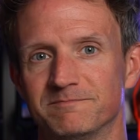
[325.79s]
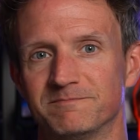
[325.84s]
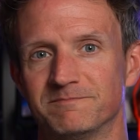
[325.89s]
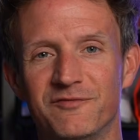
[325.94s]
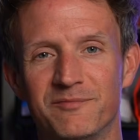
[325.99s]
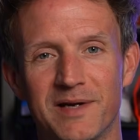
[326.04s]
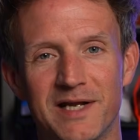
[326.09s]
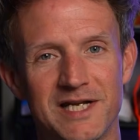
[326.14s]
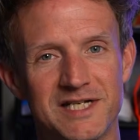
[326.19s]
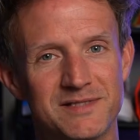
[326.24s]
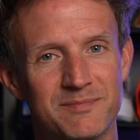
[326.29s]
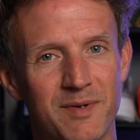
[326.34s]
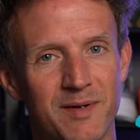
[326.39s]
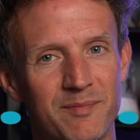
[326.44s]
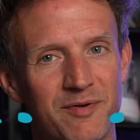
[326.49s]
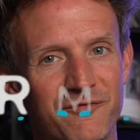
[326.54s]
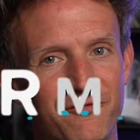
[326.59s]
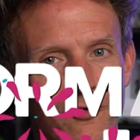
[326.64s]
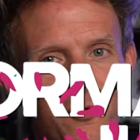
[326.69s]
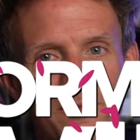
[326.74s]
You've made it to my
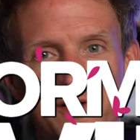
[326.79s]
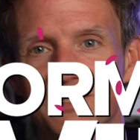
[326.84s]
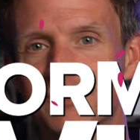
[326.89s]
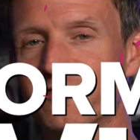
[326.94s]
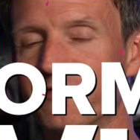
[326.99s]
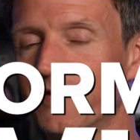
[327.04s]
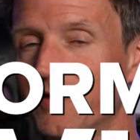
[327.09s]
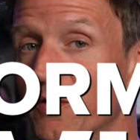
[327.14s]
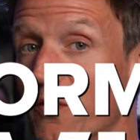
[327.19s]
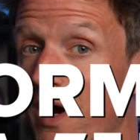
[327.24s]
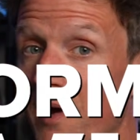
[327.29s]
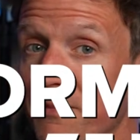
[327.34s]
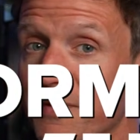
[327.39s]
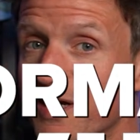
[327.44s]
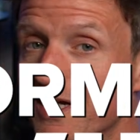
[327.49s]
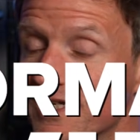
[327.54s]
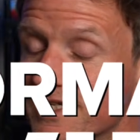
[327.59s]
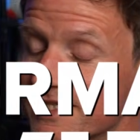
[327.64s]
performance review. I'm going to